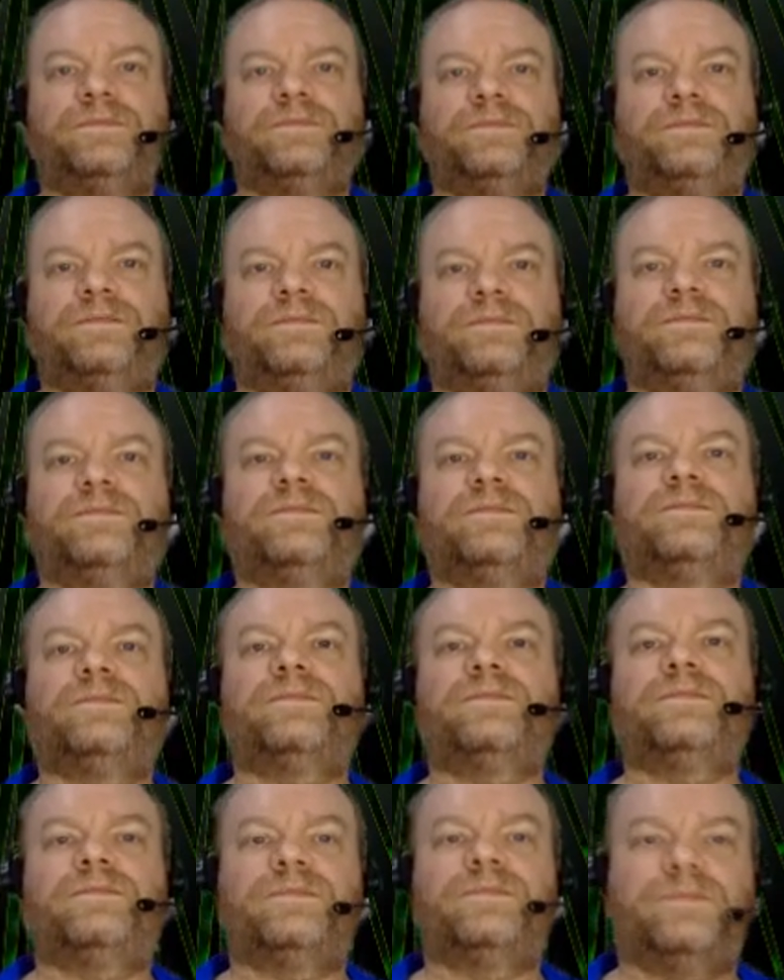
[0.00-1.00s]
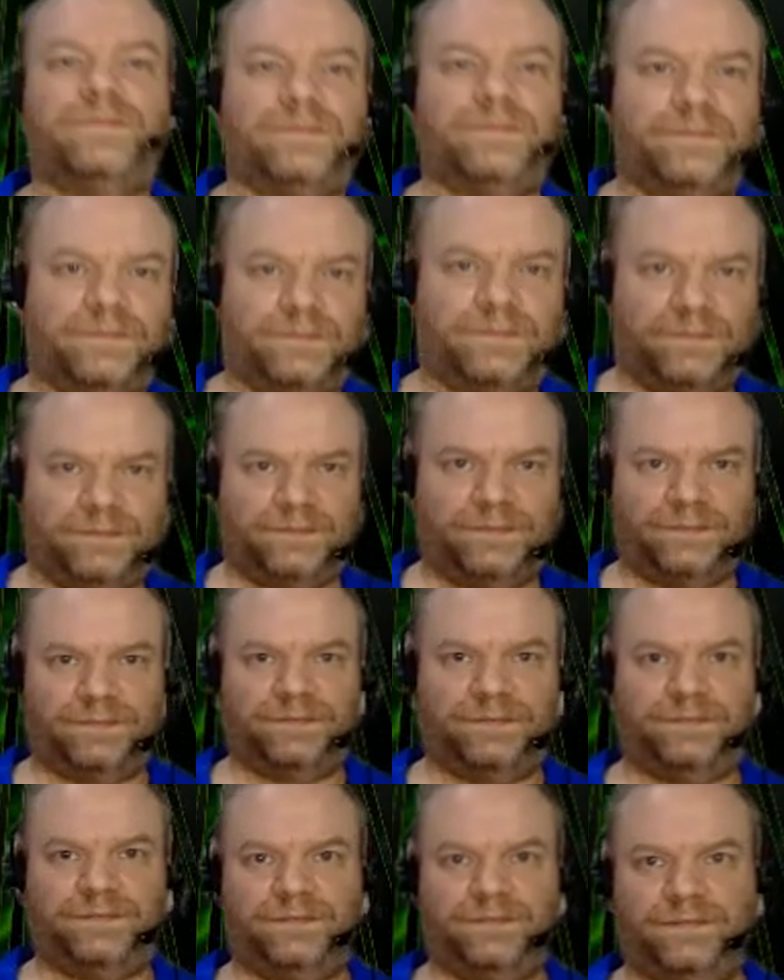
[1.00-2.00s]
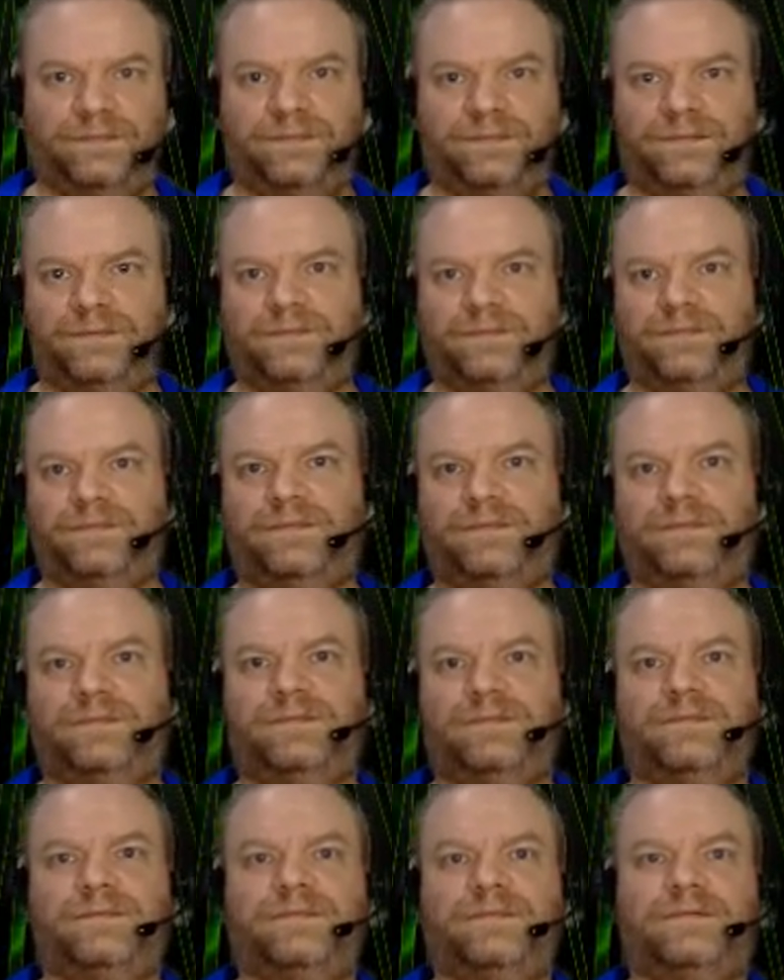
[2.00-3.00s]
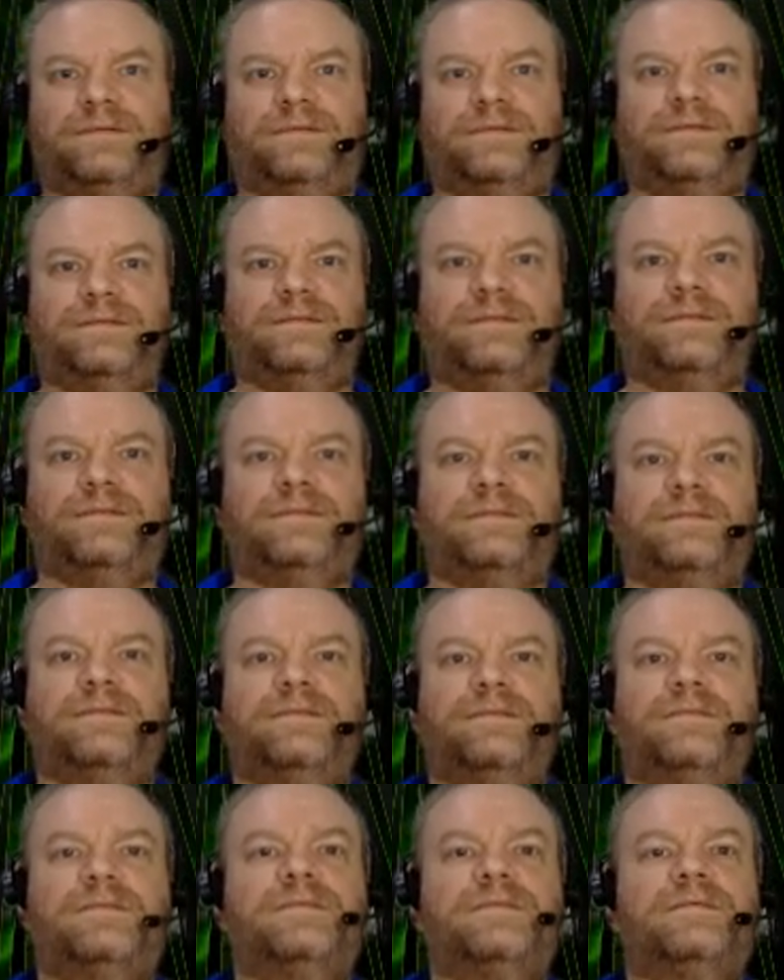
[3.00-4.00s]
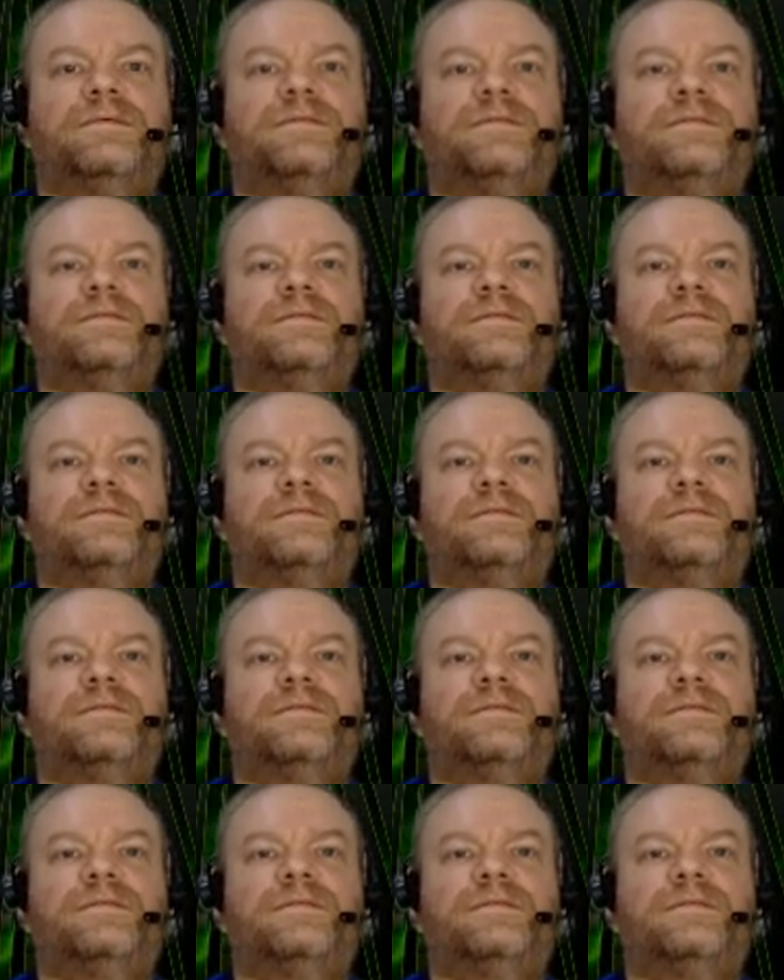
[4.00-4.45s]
[no speech]